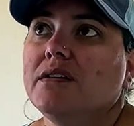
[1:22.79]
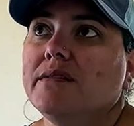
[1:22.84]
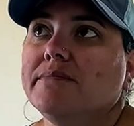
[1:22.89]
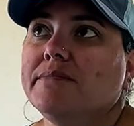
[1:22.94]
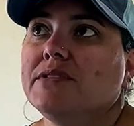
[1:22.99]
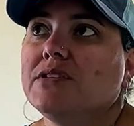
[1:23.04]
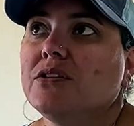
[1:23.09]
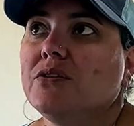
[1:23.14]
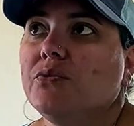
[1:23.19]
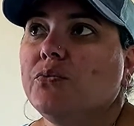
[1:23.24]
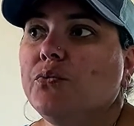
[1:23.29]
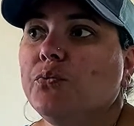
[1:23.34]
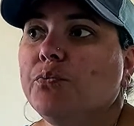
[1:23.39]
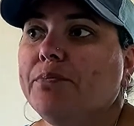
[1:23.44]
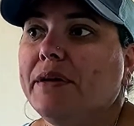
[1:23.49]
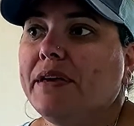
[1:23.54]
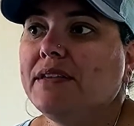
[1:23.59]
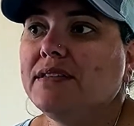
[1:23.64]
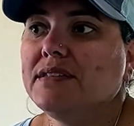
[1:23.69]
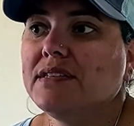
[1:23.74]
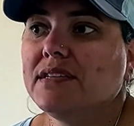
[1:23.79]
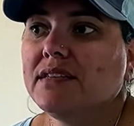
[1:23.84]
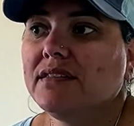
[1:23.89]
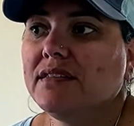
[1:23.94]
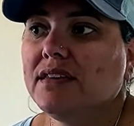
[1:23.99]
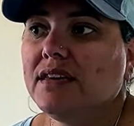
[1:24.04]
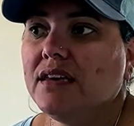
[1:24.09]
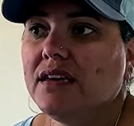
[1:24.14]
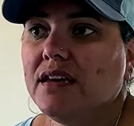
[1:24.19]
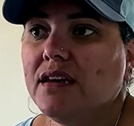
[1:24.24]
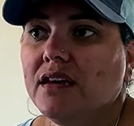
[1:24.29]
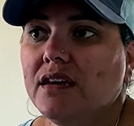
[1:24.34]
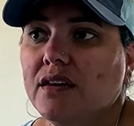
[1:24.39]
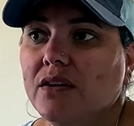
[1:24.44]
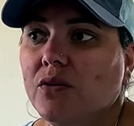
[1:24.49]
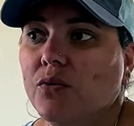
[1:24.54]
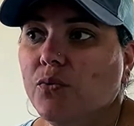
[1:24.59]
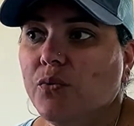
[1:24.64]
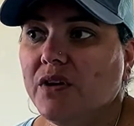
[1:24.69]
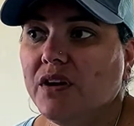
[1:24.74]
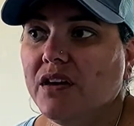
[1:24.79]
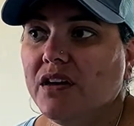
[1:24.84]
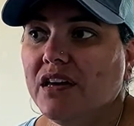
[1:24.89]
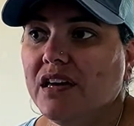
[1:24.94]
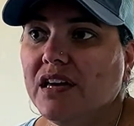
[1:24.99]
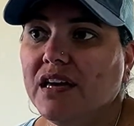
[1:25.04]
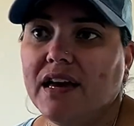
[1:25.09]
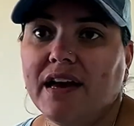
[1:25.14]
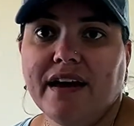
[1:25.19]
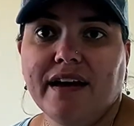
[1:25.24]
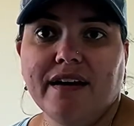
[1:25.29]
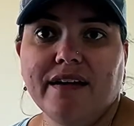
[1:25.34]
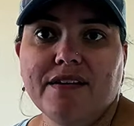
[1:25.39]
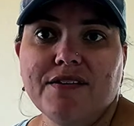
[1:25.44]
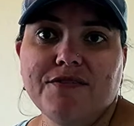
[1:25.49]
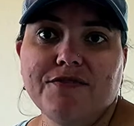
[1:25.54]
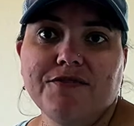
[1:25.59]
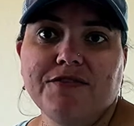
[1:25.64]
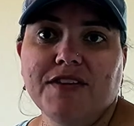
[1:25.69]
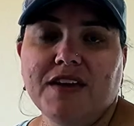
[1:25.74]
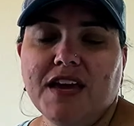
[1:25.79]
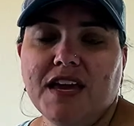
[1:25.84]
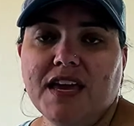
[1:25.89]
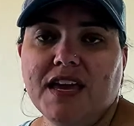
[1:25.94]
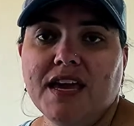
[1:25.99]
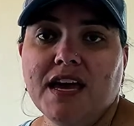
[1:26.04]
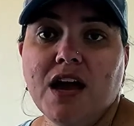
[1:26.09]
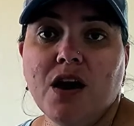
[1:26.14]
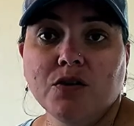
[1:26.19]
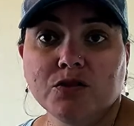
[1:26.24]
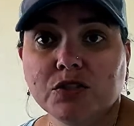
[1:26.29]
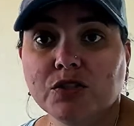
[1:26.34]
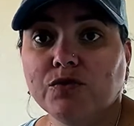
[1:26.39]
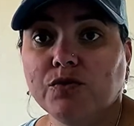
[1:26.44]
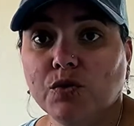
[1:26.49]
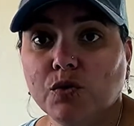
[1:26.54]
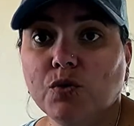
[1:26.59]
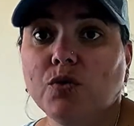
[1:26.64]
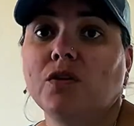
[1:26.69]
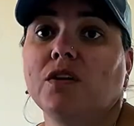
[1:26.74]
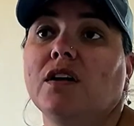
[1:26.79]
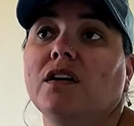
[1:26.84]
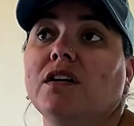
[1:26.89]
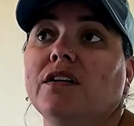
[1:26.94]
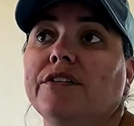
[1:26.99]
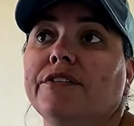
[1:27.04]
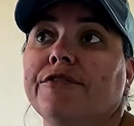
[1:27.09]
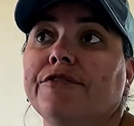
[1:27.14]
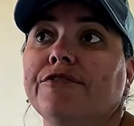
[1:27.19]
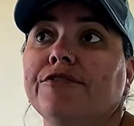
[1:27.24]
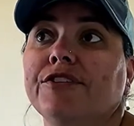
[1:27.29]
So basically we have a house full of